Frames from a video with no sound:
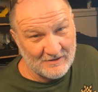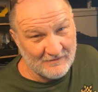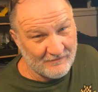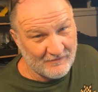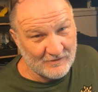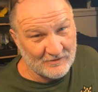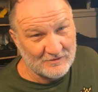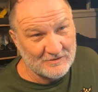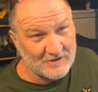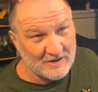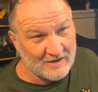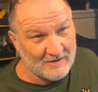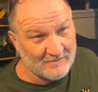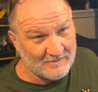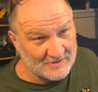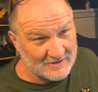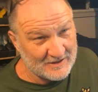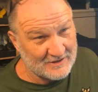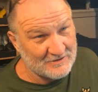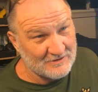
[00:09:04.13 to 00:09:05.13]
the first time.
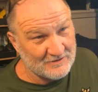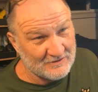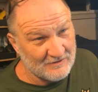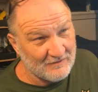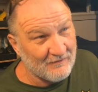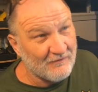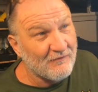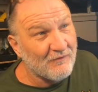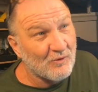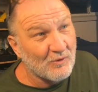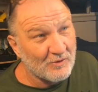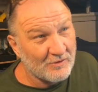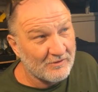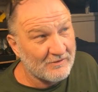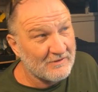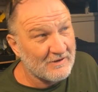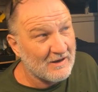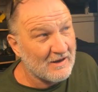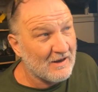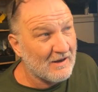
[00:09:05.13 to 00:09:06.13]
It's actually the 4th
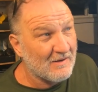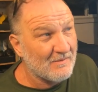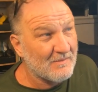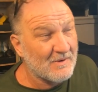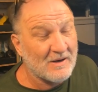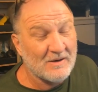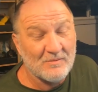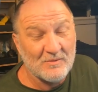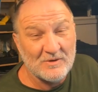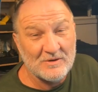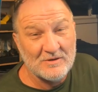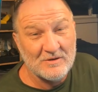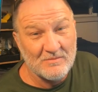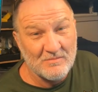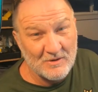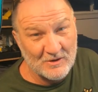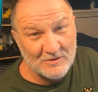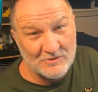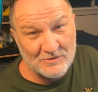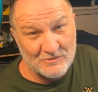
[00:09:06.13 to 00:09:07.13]
time I went to the
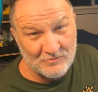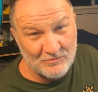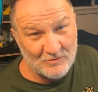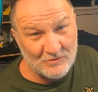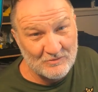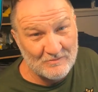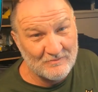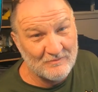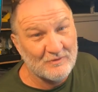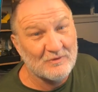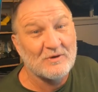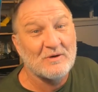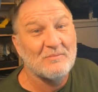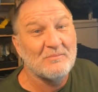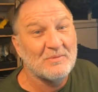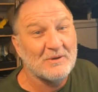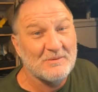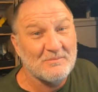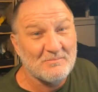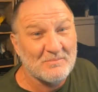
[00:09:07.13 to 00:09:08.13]
emergency room for
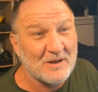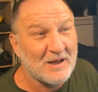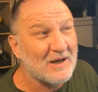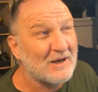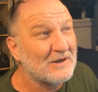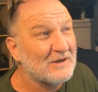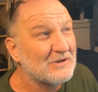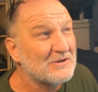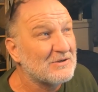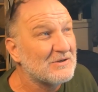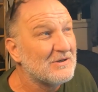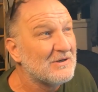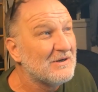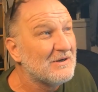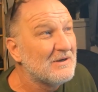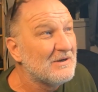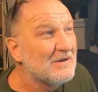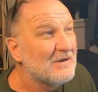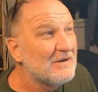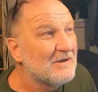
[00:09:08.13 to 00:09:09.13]
complete blockage.
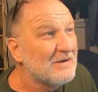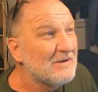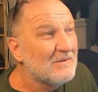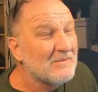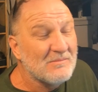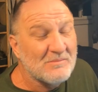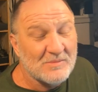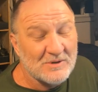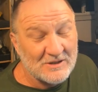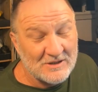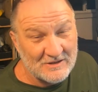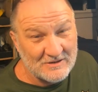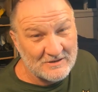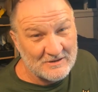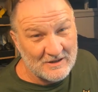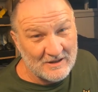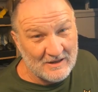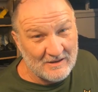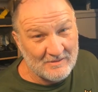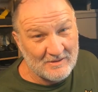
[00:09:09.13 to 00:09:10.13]
But this
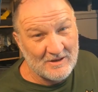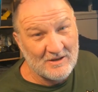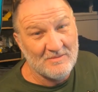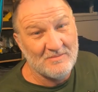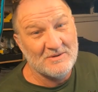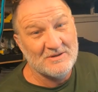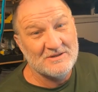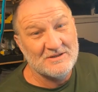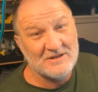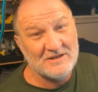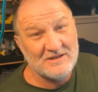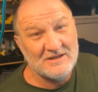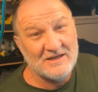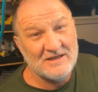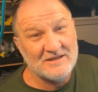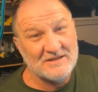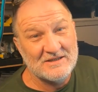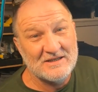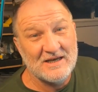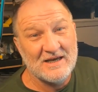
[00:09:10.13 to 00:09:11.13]
time they gave me a CT
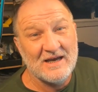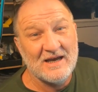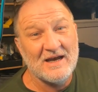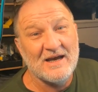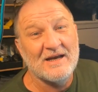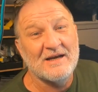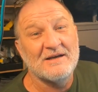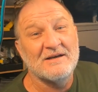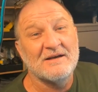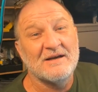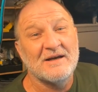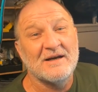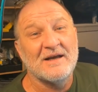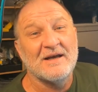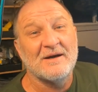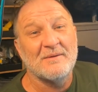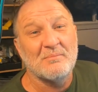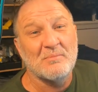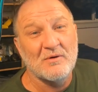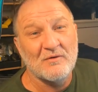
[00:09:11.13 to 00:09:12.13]
scan and
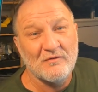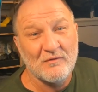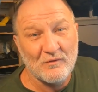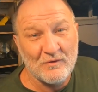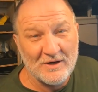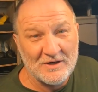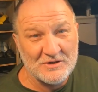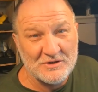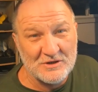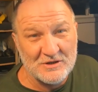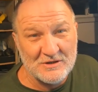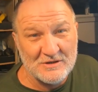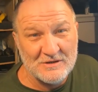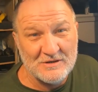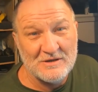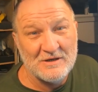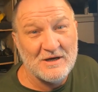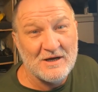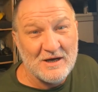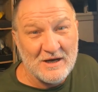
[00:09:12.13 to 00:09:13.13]
had a perforation
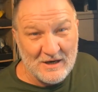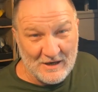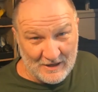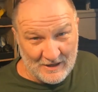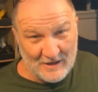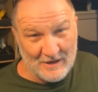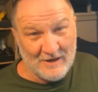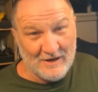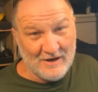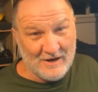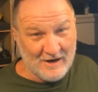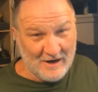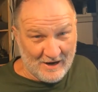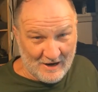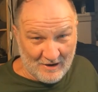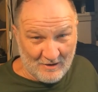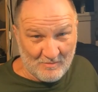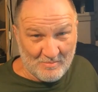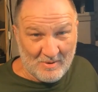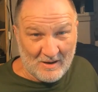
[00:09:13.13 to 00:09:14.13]
in an
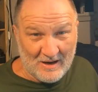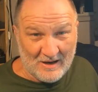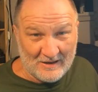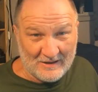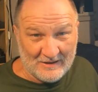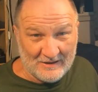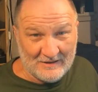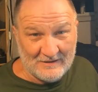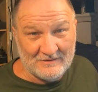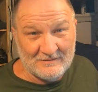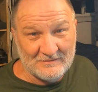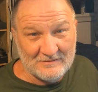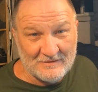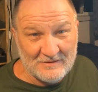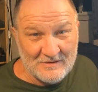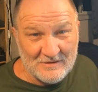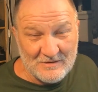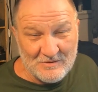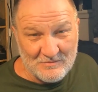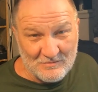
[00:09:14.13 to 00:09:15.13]
air pocket.
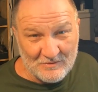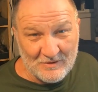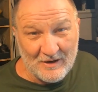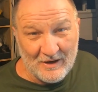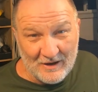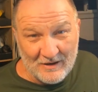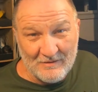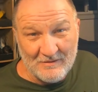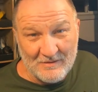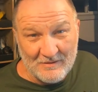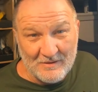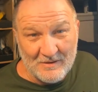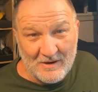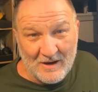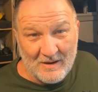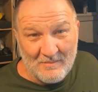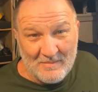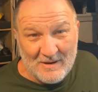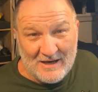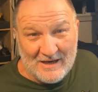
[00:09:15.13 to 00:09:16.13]

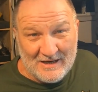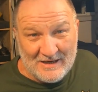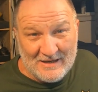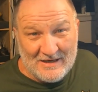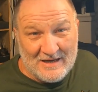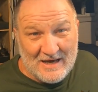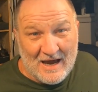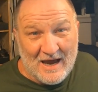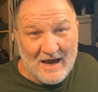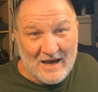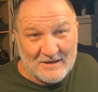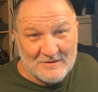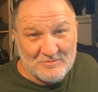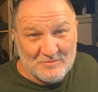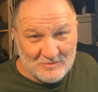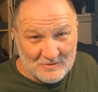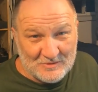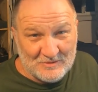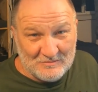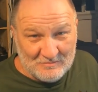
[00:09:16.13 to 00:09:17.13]
I mean, gas
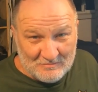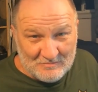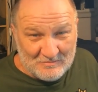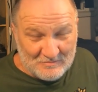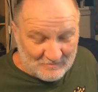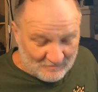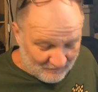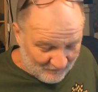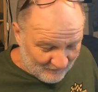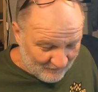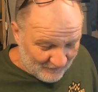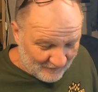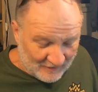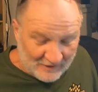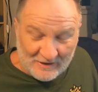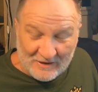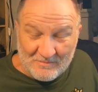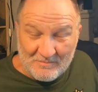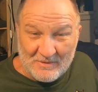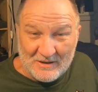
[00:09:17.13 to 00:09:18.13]
was
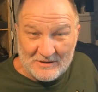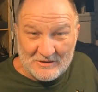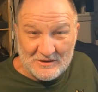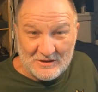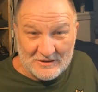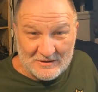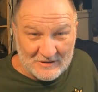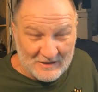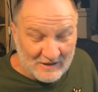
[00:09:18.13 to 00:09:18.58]
filling in my chest